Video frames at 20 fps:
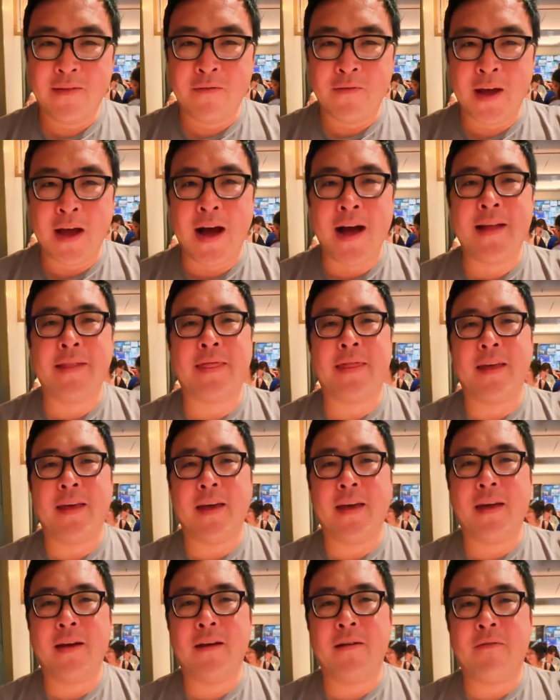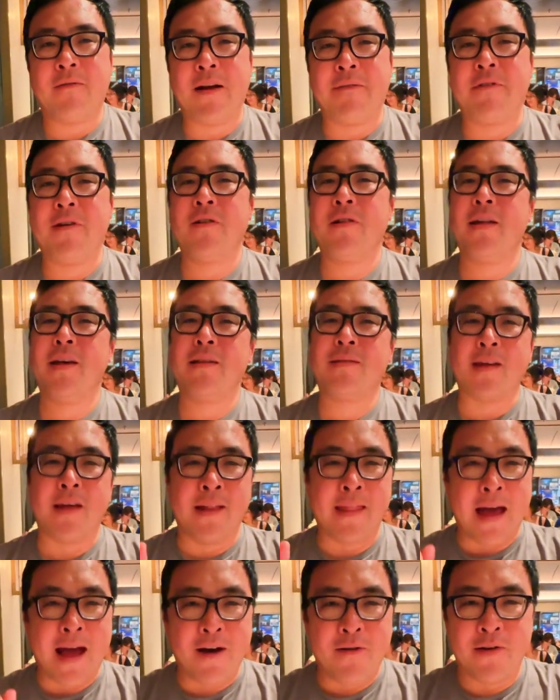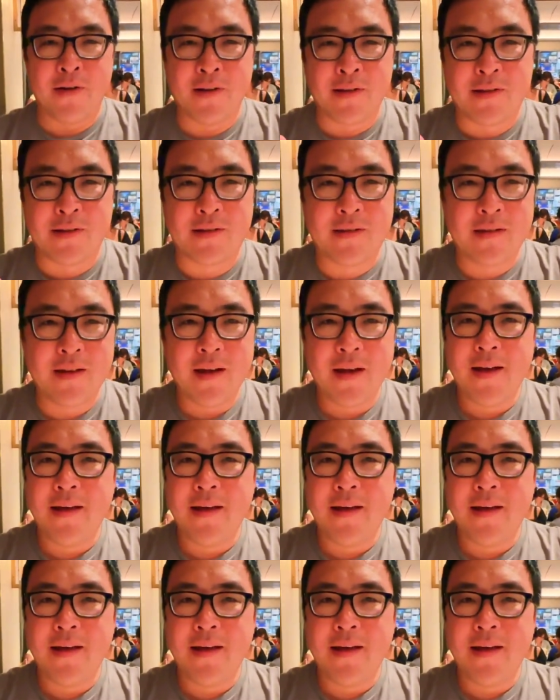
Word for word: we got the raviolis, and that was